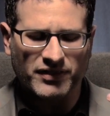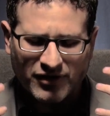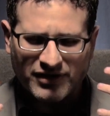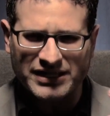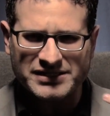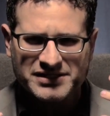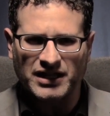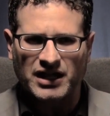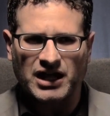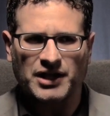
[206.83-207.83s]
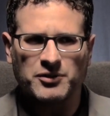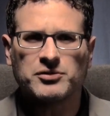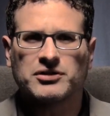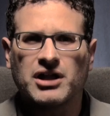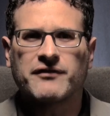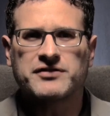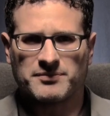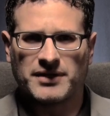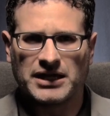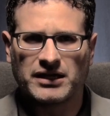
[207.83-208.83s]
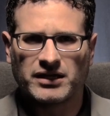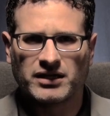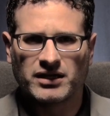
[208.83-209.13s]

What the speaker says: There is a God who loves me.